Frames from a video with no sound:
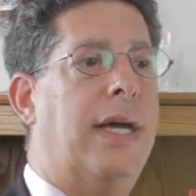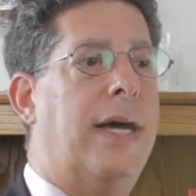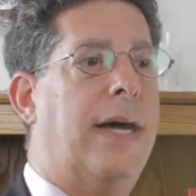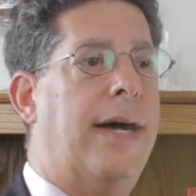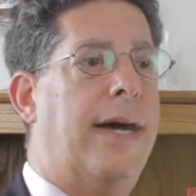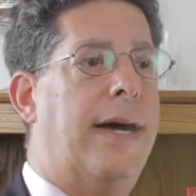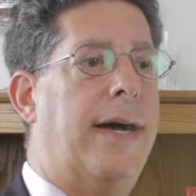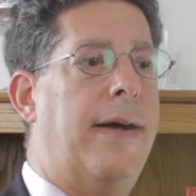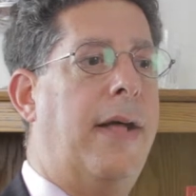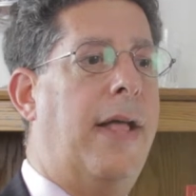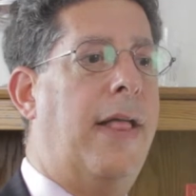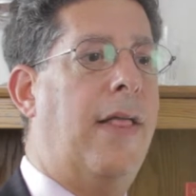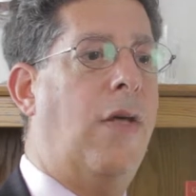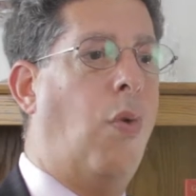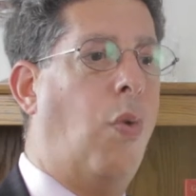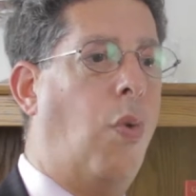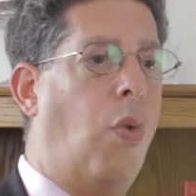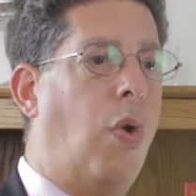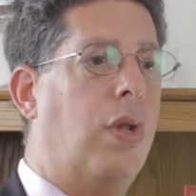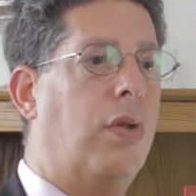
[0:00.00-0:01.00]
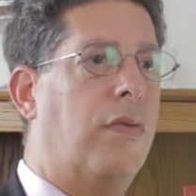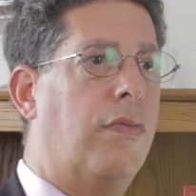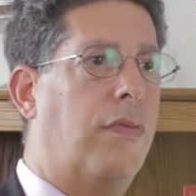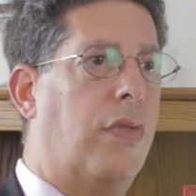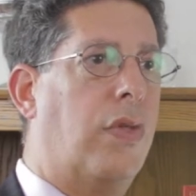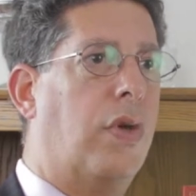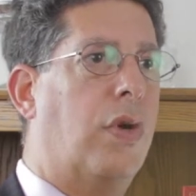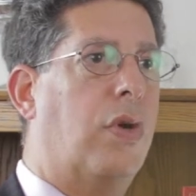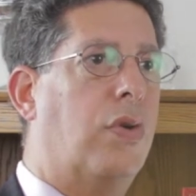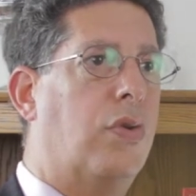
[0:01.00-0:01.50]
Uh, all
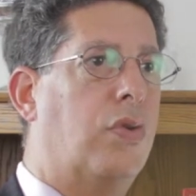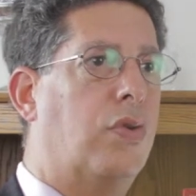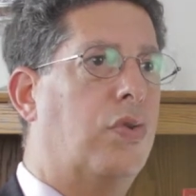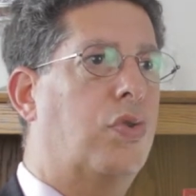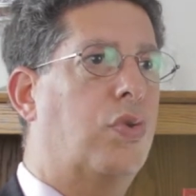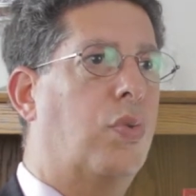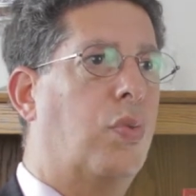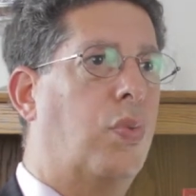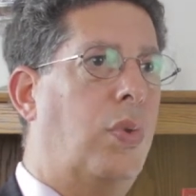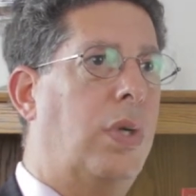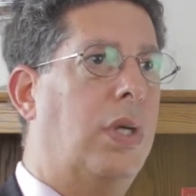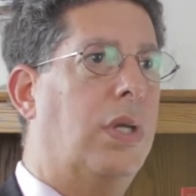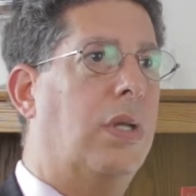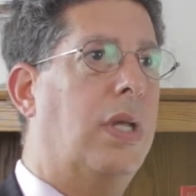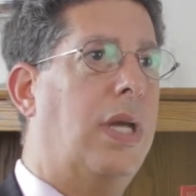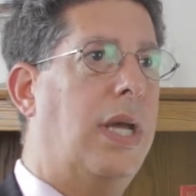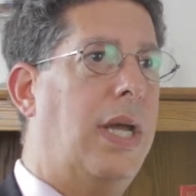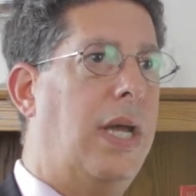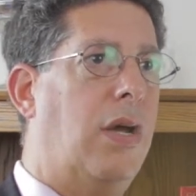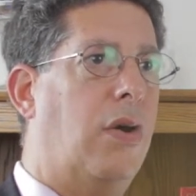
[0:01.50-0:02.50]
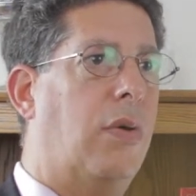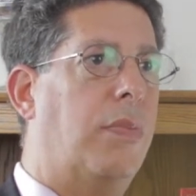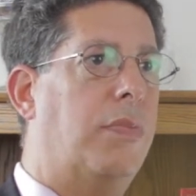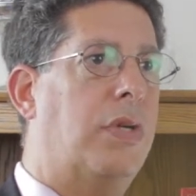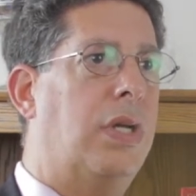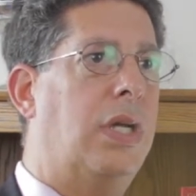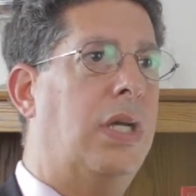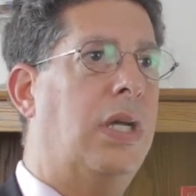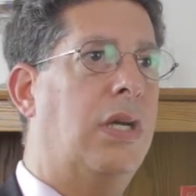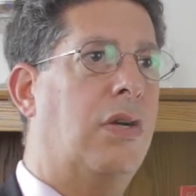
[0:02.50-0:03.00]
of those will help
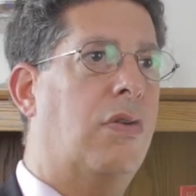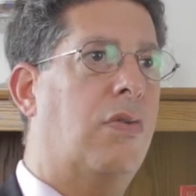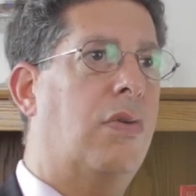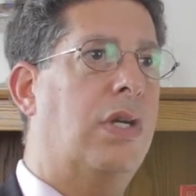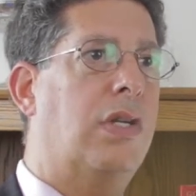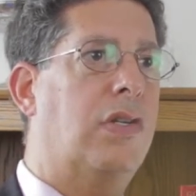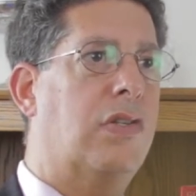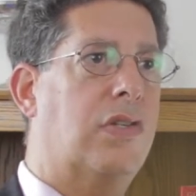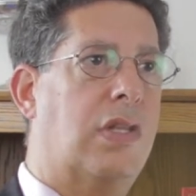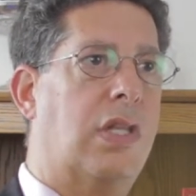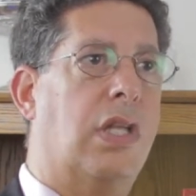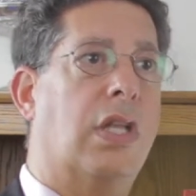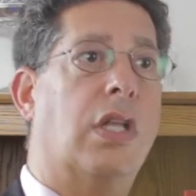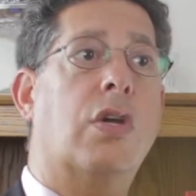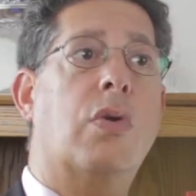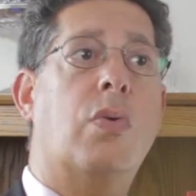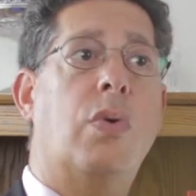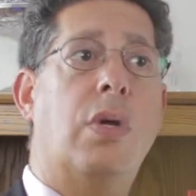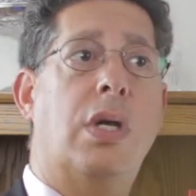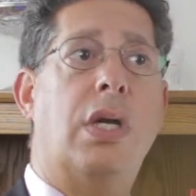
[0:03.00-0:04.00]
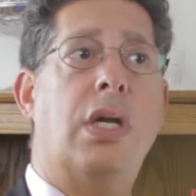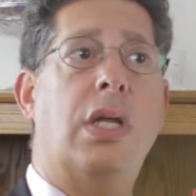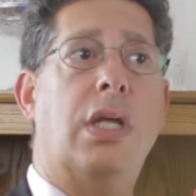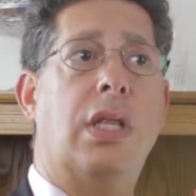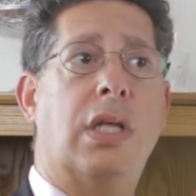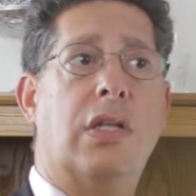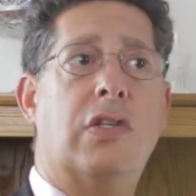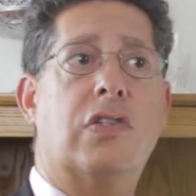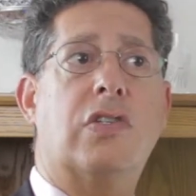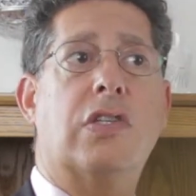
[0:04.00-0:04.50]
to increase the liquidity
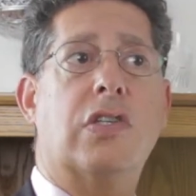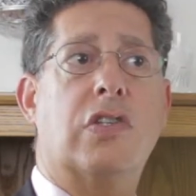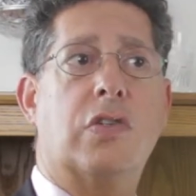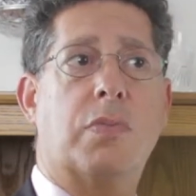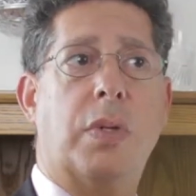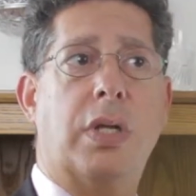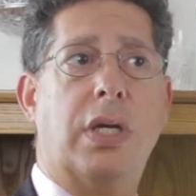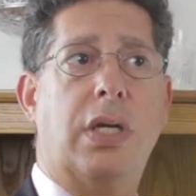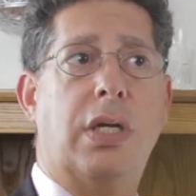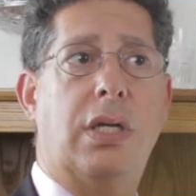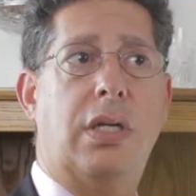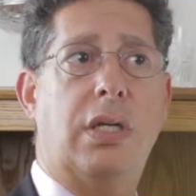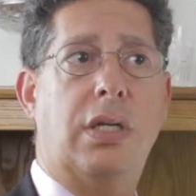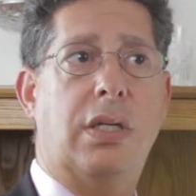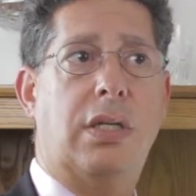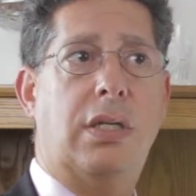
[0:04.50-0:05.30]
that's displayed